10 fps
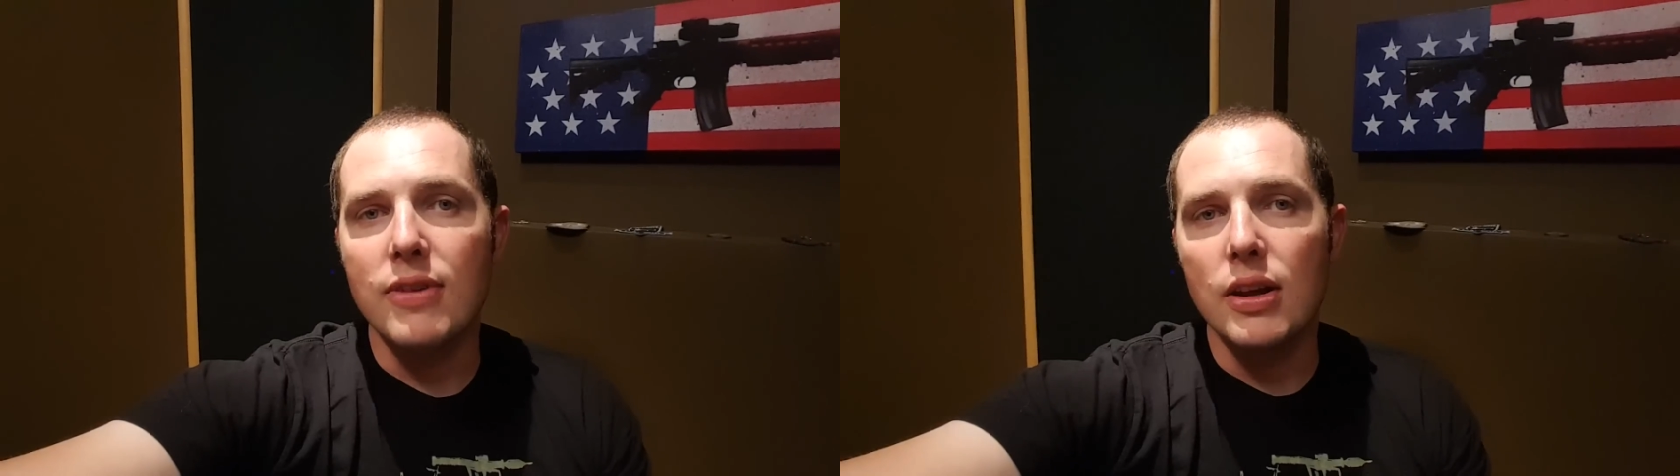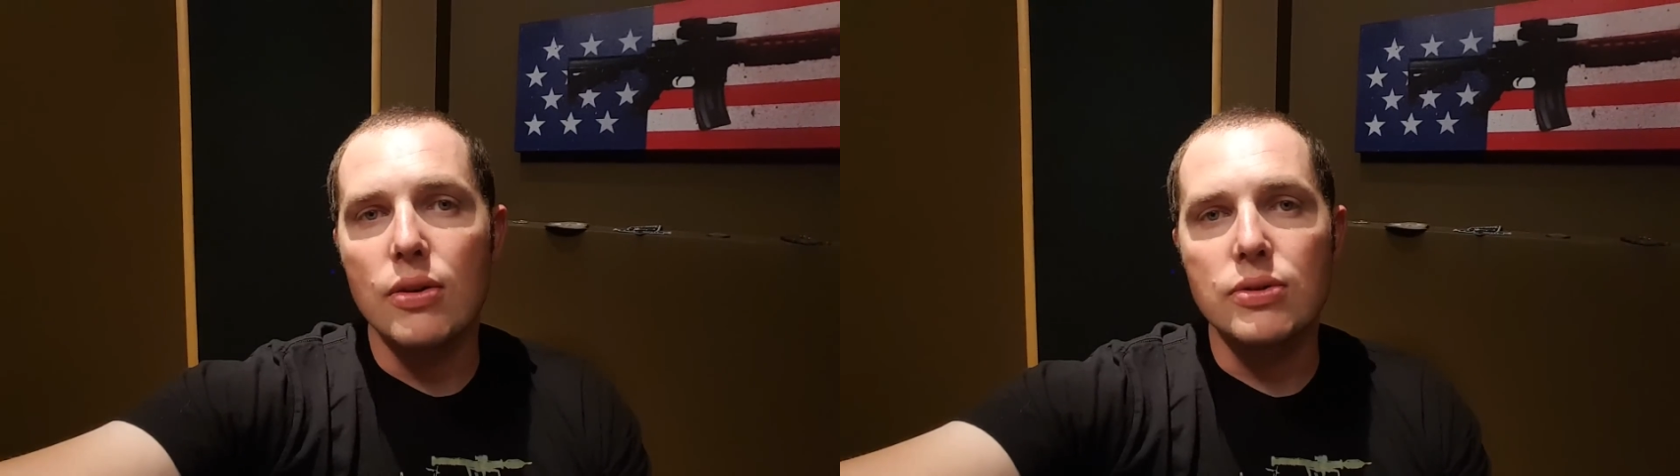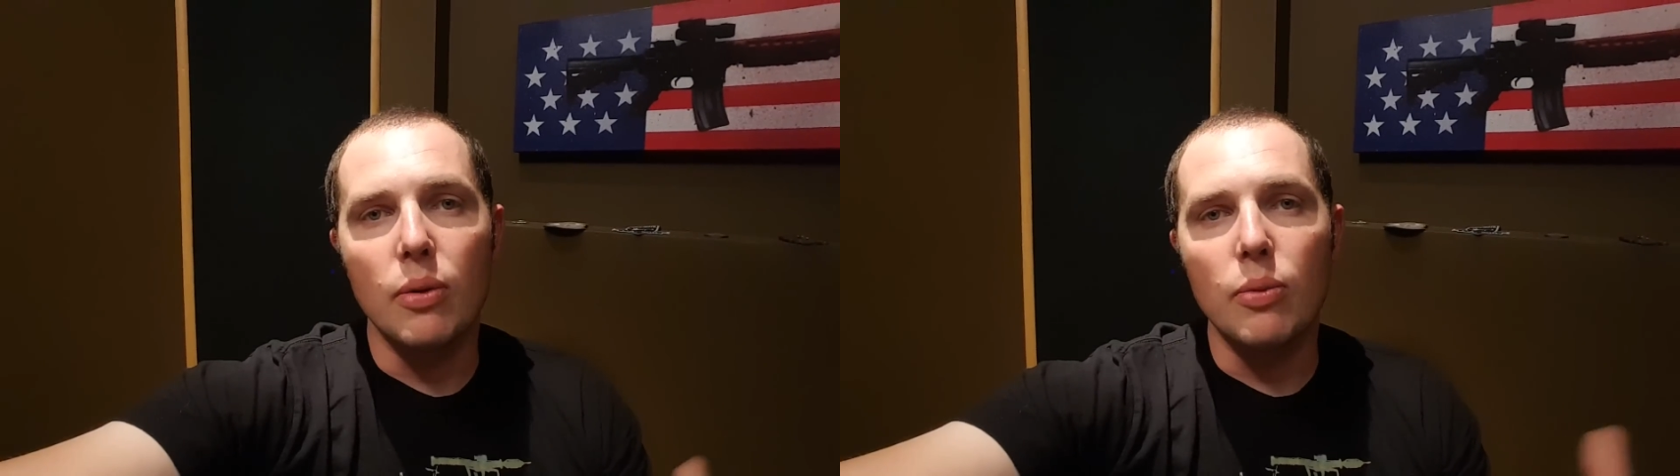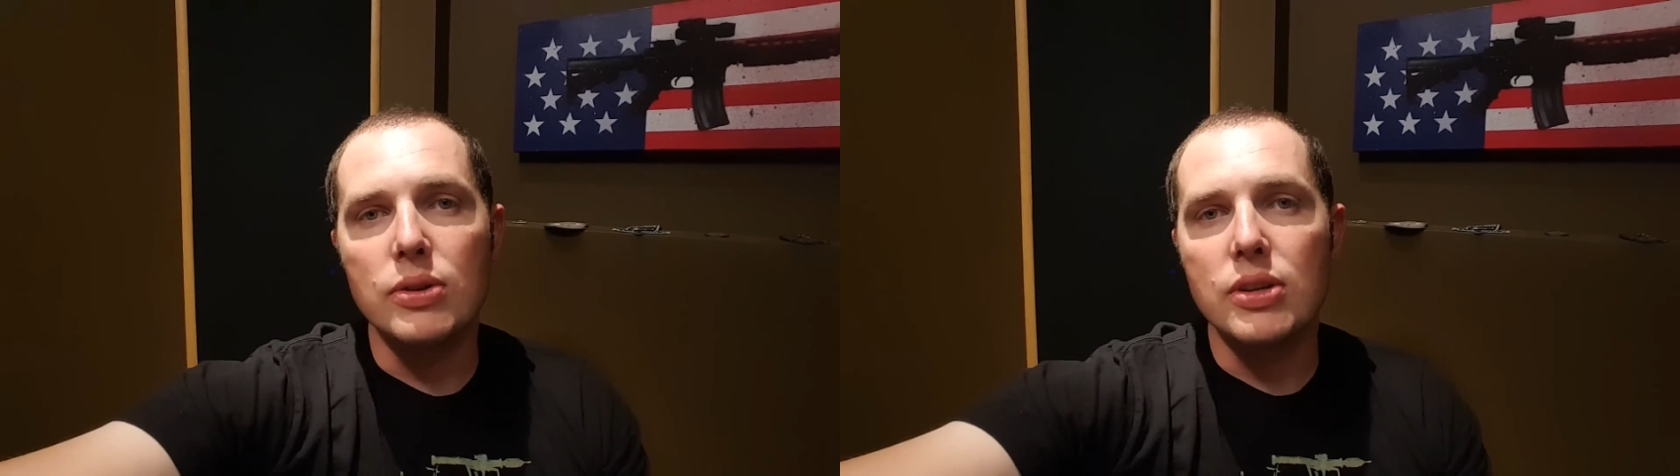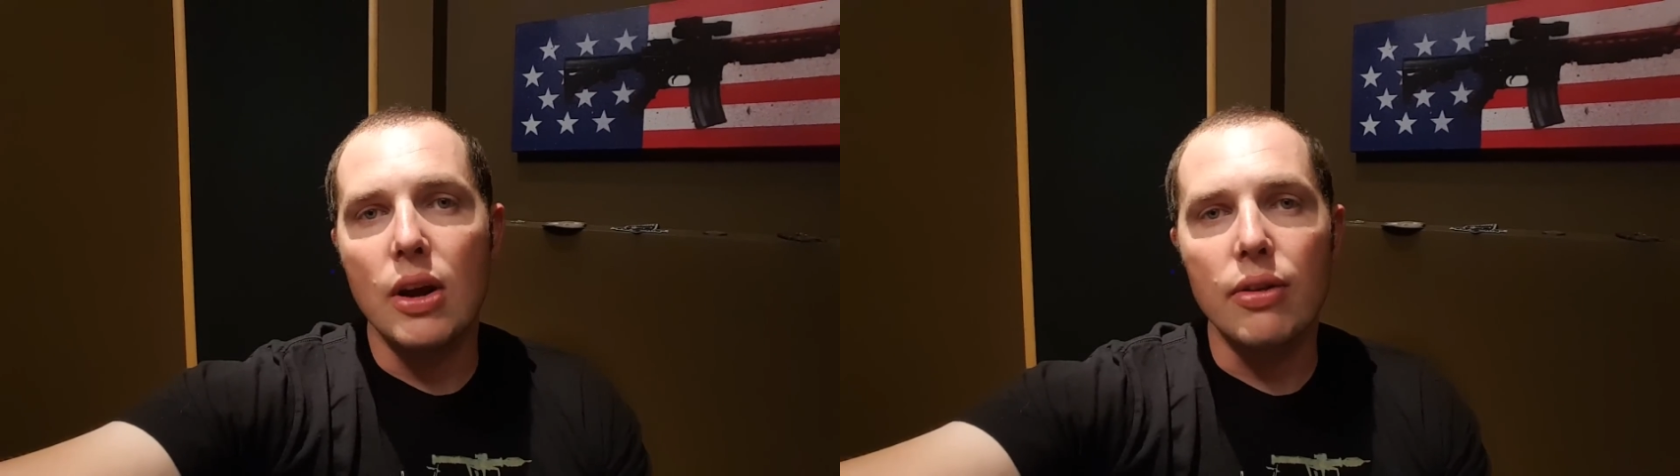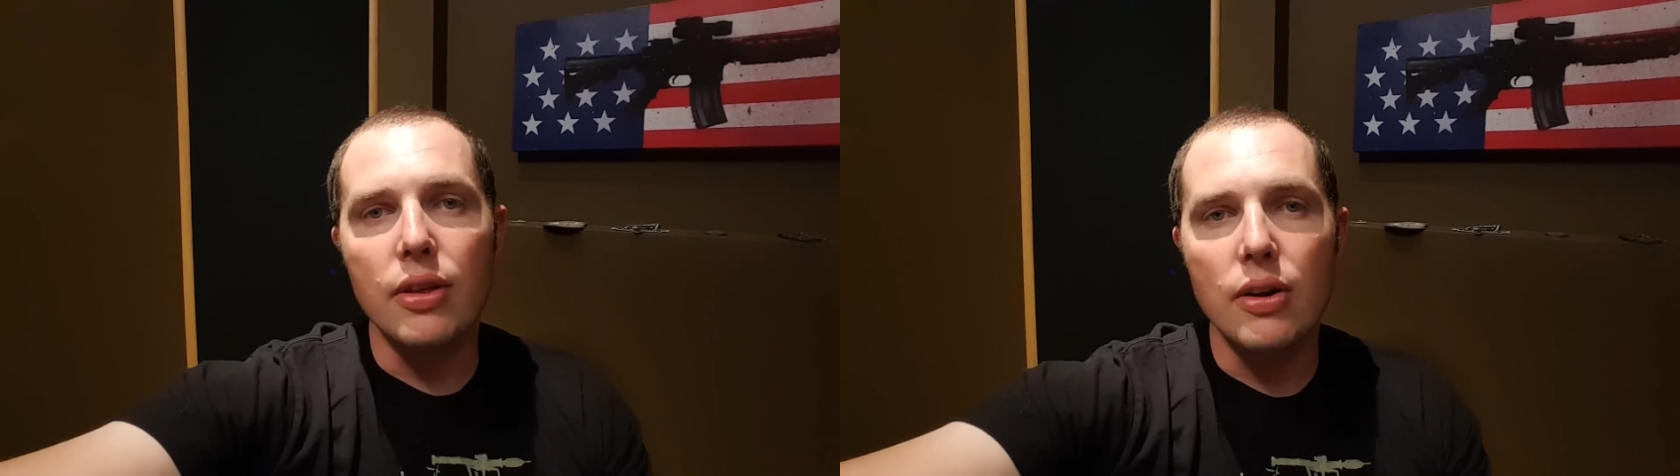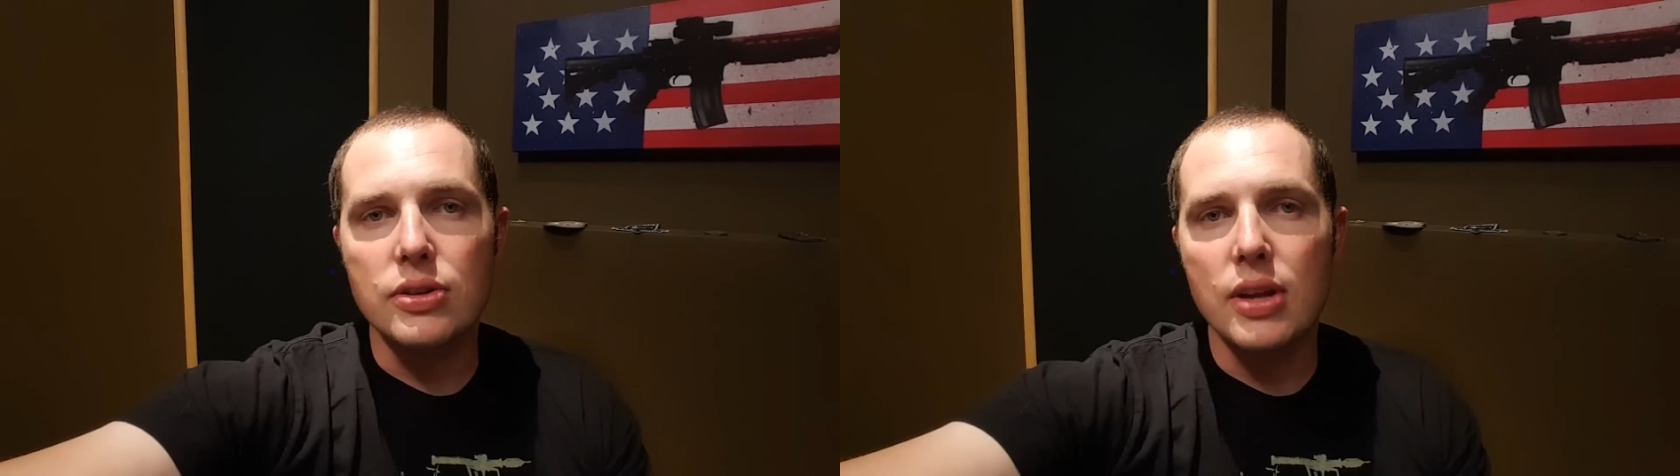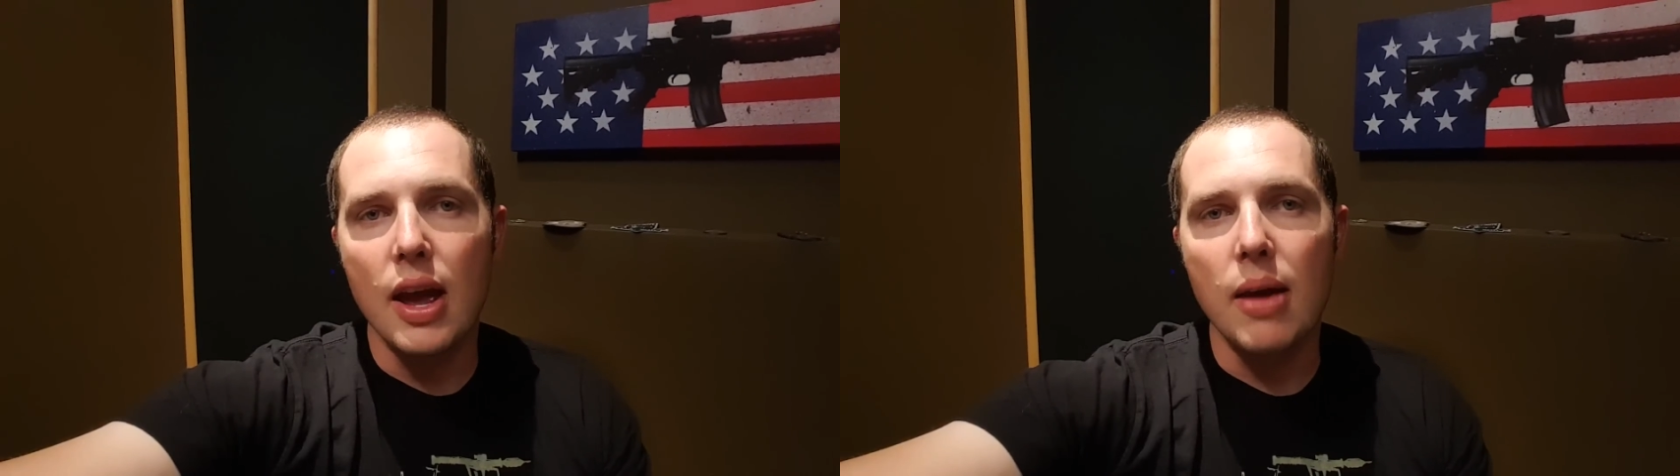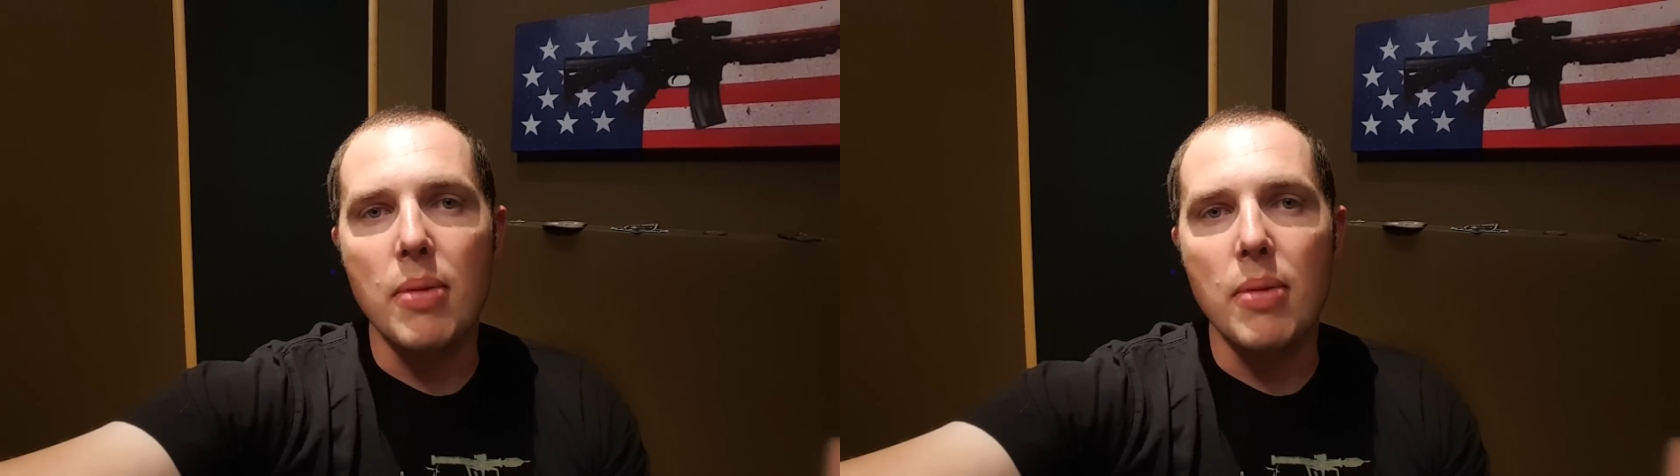videos on Wednesday or Thursday,